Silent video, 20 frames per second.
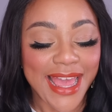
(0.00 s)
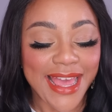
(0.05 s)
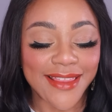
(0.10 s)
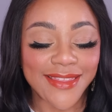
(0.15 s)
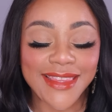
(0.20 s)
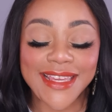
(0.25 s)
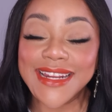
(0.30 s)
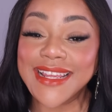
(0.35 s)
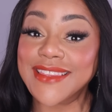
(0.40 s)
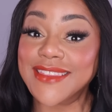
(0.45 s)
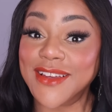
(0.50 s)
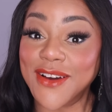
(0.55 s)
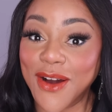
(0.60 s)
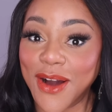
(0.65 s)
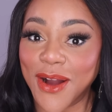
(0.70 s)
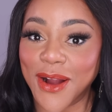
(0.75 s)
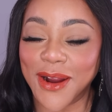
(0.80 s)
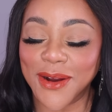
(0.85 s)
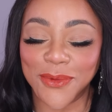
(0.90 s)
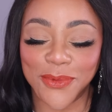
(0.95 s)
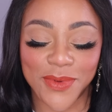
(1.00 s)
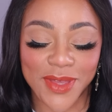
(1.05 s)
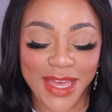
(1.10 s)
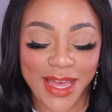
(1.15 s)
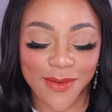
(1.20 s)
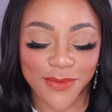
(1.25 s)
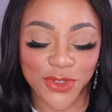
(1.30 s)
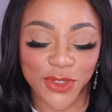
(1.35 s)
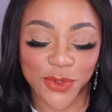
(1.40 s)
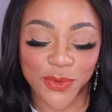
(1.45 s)
And then at the heart, we
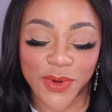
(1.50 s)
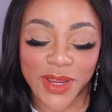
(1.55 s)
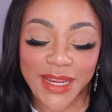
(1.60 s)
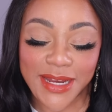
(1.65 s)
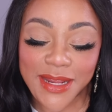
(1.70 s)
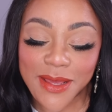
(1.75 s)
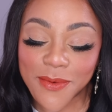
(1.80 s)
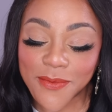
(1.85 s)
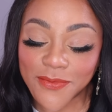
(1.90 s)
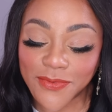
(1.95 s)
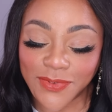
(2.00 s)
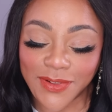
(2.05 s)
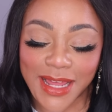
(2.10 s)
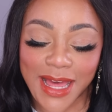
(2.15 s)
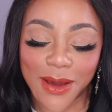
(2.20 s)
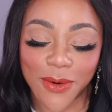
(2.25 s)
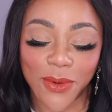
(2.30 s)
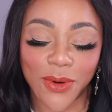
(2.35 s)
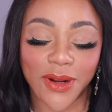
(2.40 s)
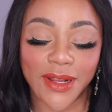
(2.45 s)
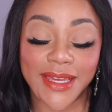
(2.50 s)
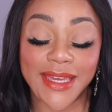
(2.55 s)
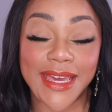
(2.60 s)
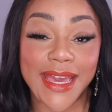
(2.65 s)
have geranium flower,